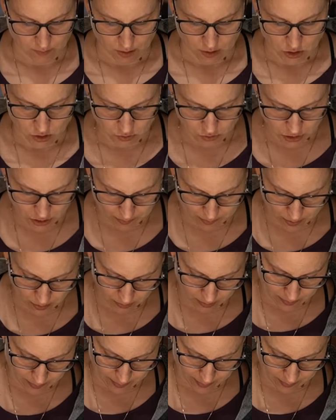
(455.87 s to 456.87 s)
So
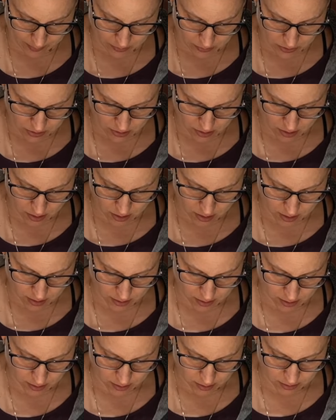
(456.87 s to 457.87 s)
chipotle peppers
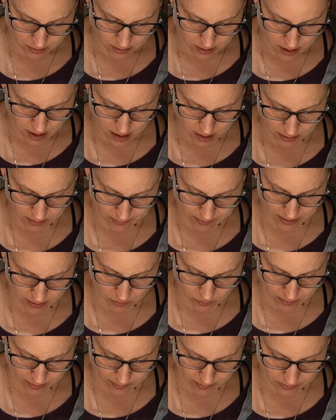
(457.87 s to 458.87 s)
are
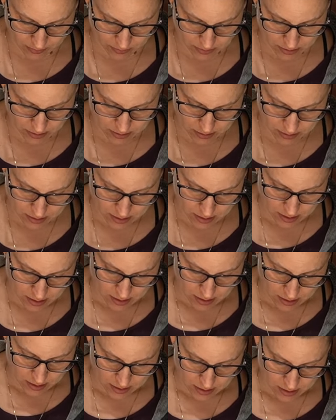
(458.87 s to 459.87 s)
jalapeno peppers
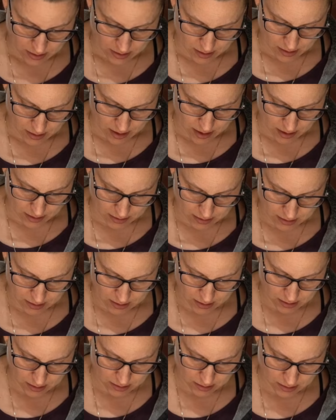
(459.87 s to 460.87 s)
that